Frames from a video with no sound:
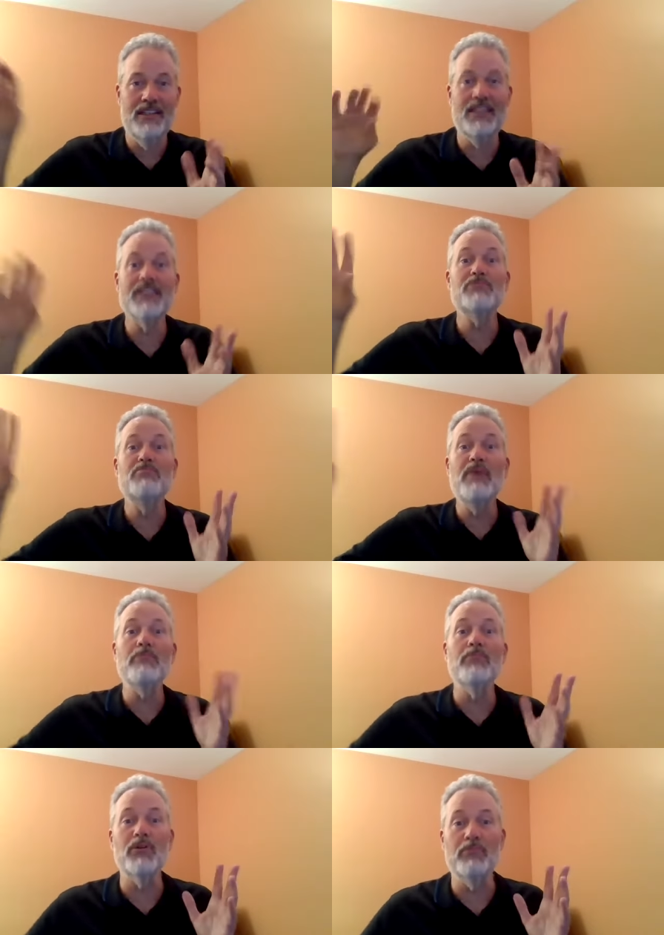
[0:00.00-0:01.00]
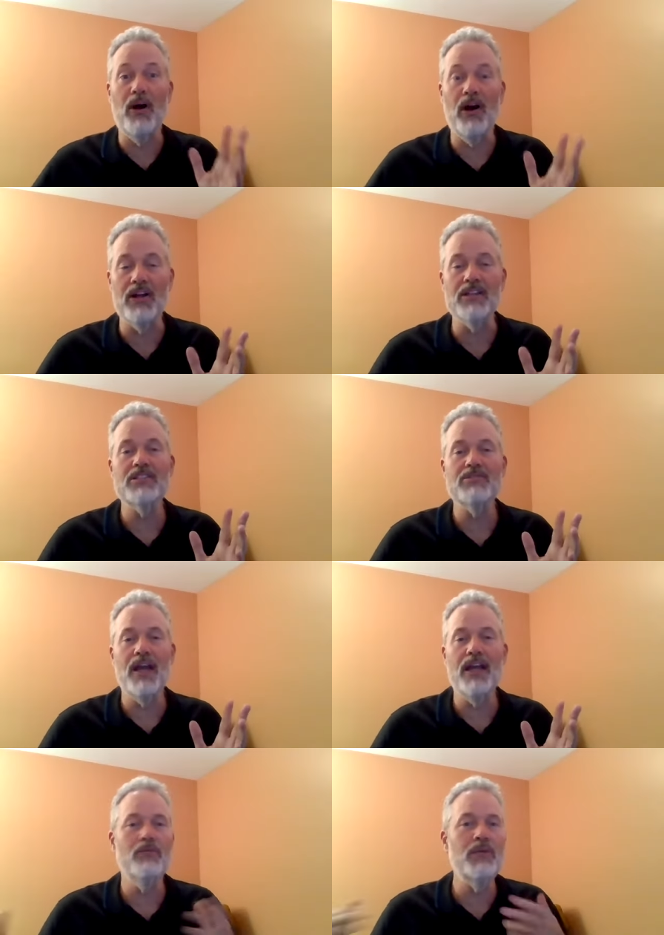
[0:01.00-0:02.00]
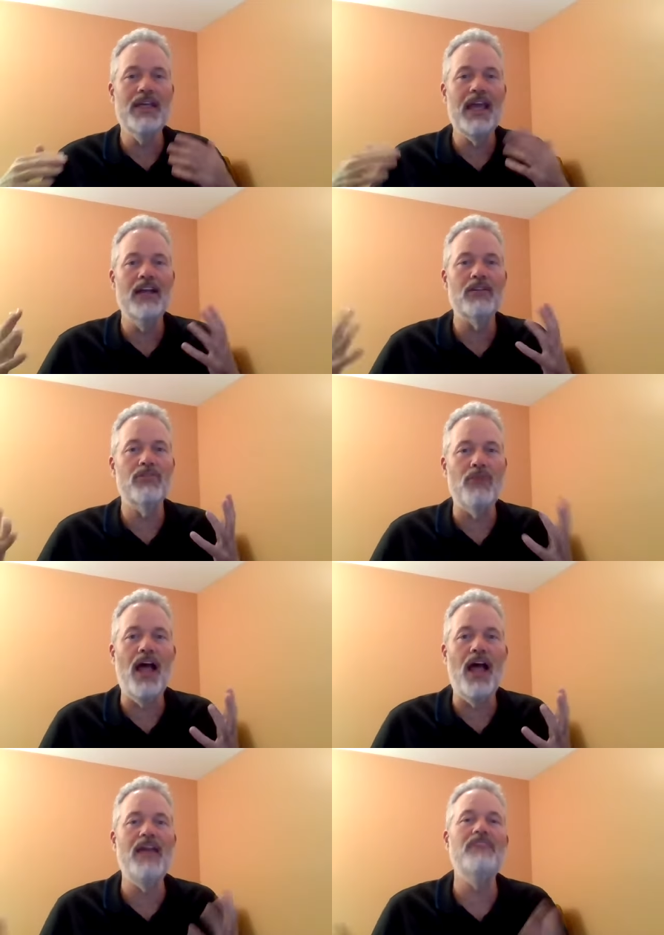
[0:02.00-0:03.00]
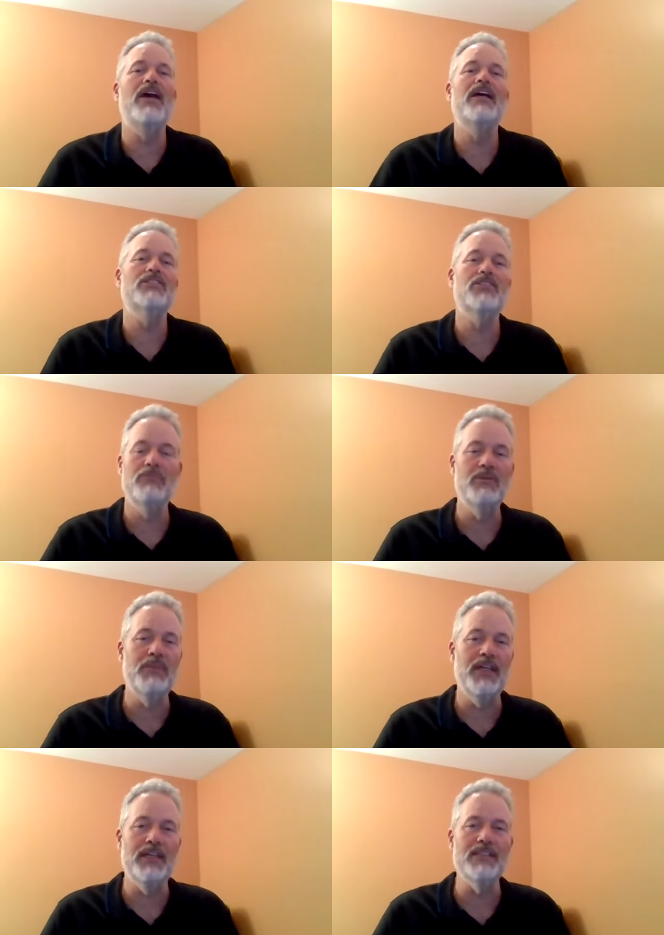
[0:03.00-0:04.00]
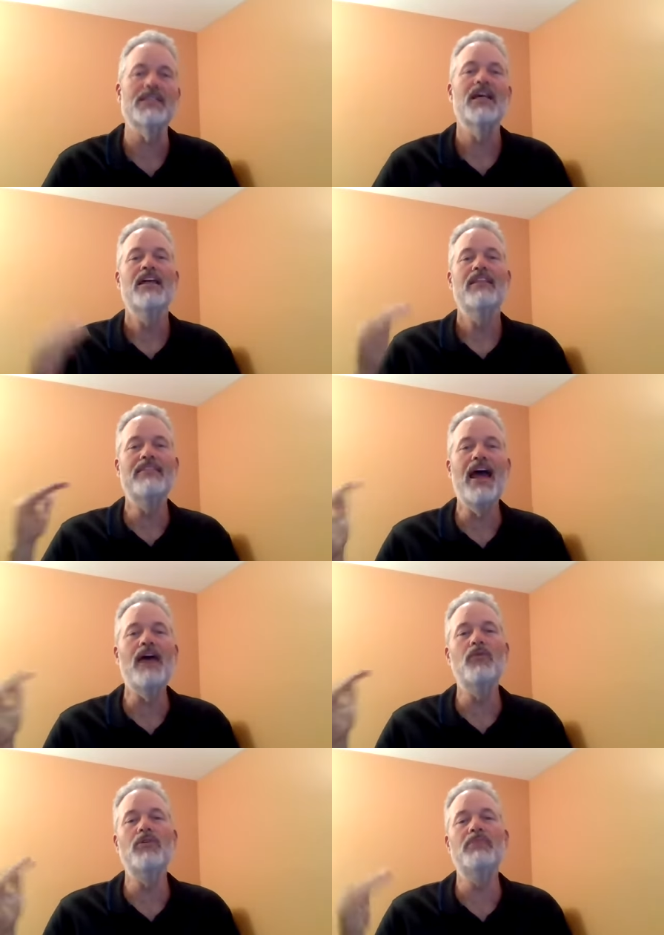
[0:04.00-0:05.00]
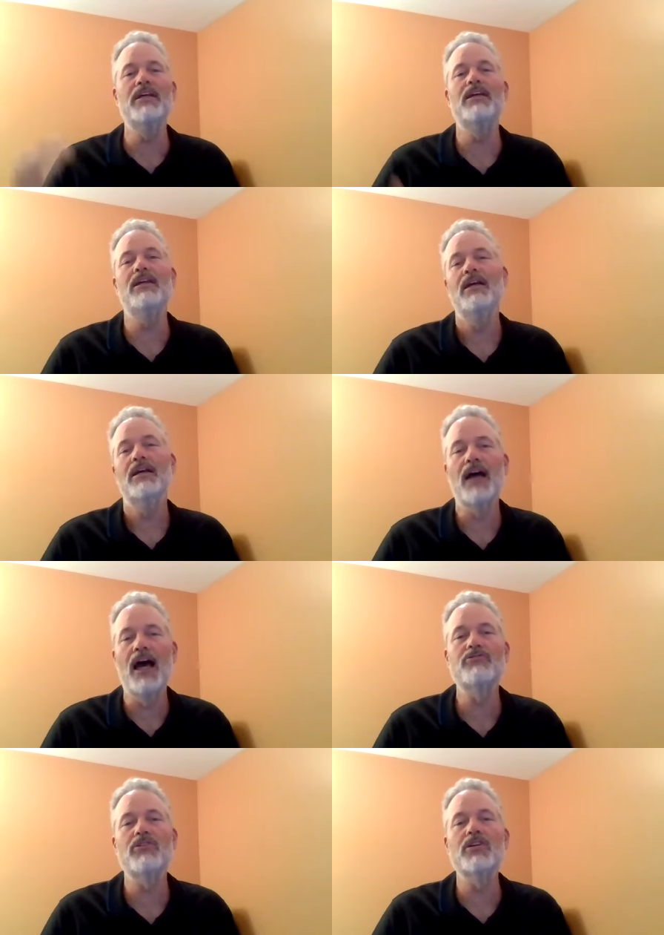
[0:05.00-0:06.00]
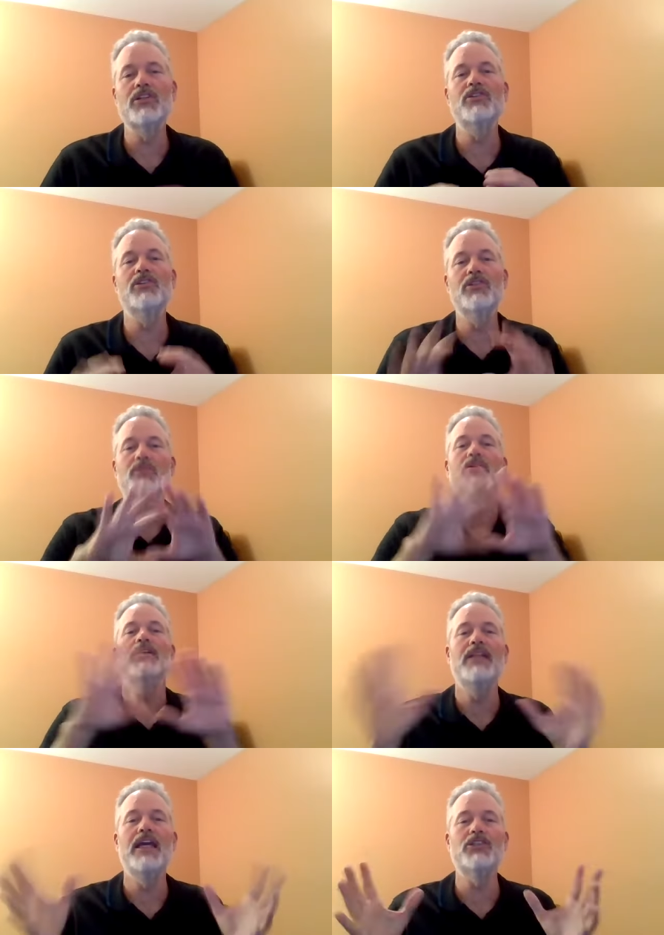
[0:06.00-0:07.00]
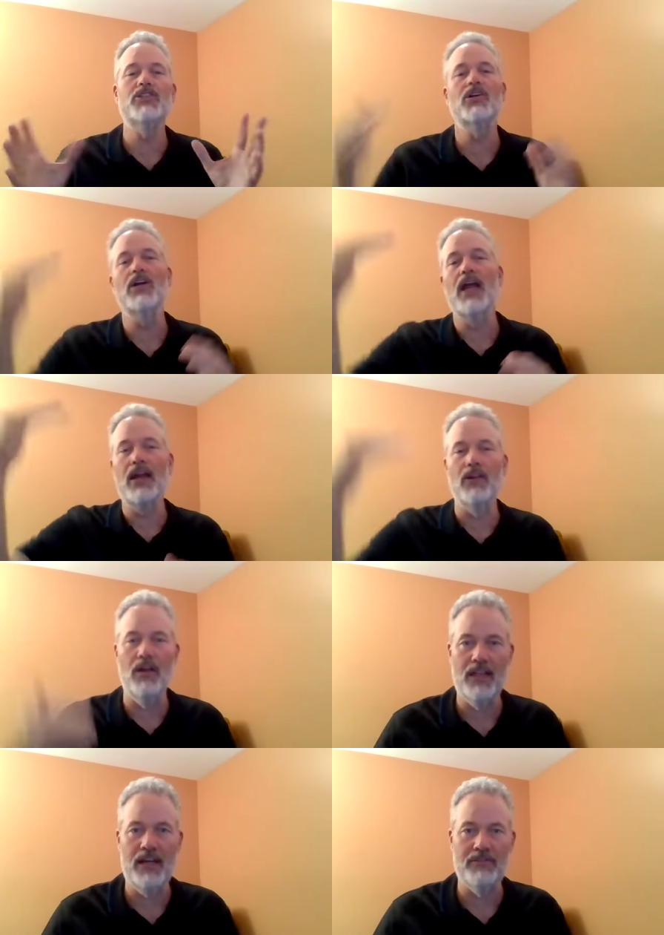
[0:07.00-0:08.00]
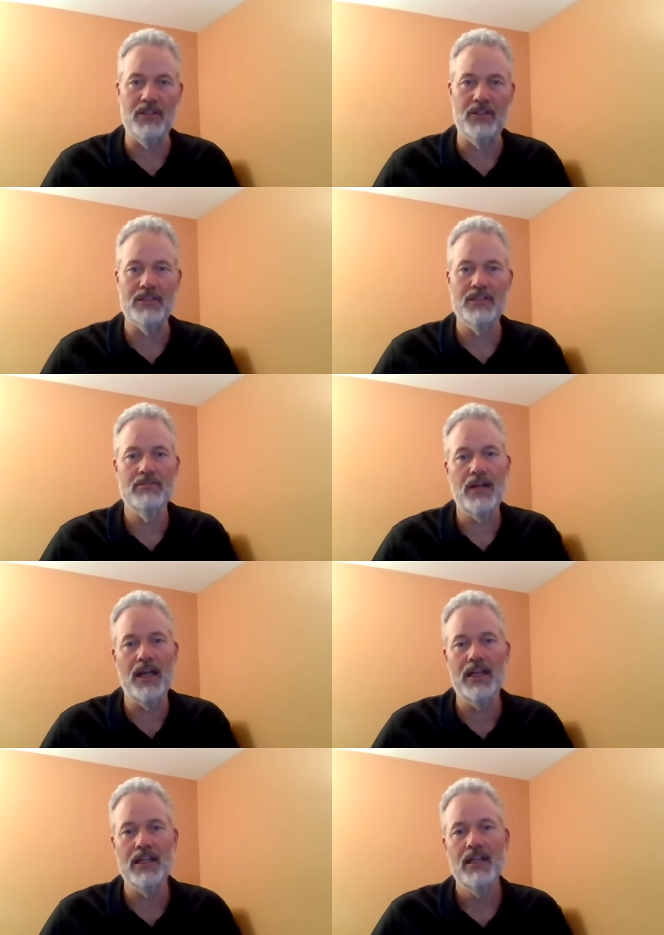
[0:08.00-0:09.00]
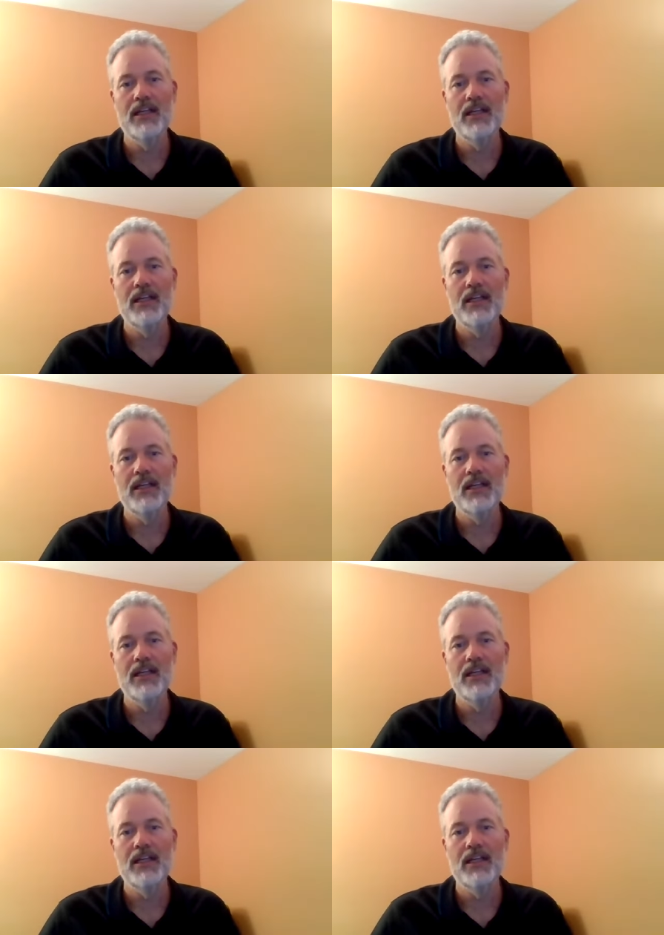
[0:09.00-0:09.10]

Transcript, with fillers: dismembered parts, right? We can't thrive as human beings. That would be contrary to nature at all levels, right?